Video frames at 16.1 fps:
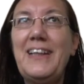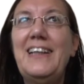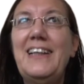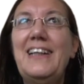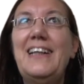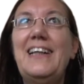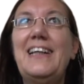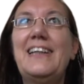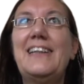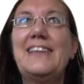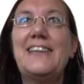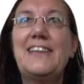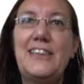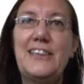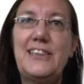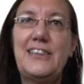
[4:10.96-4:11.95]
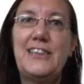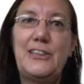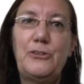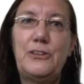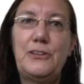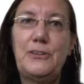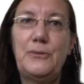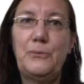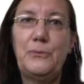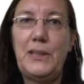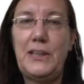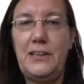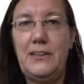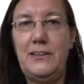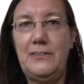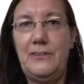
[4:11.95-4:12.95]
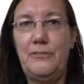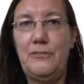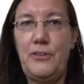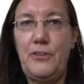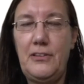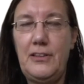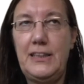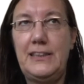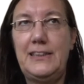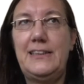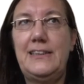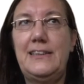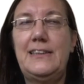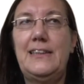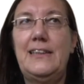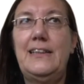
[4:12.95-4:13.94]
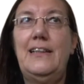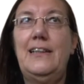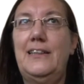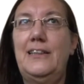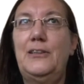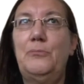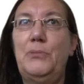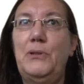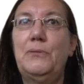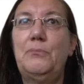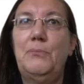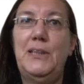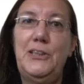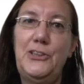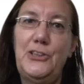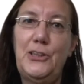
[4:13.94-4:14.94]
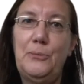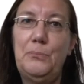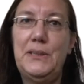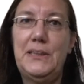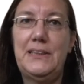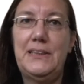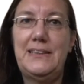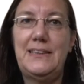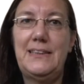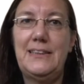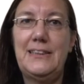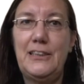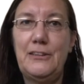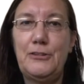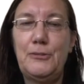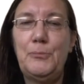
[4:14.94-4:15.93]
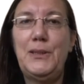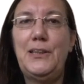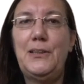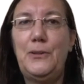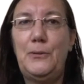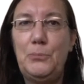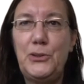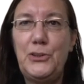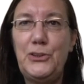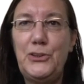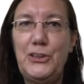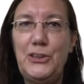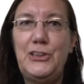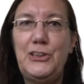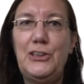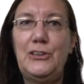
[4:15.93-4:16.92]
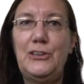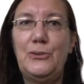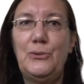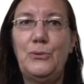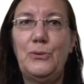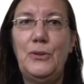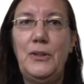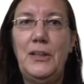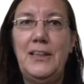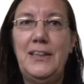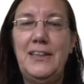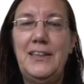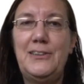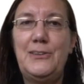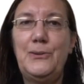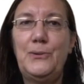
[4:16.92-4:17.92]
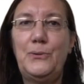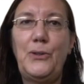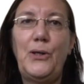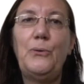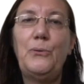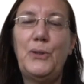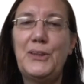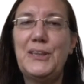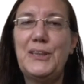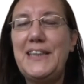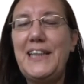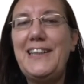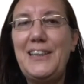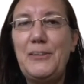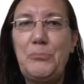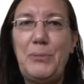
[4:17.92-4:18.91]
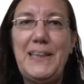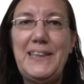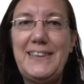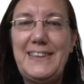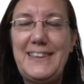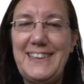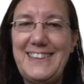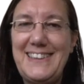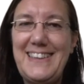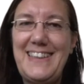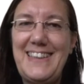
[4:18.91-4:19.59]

and this is one of the things that I like about my job, that it gives me the opportunity to grow on a daily basis.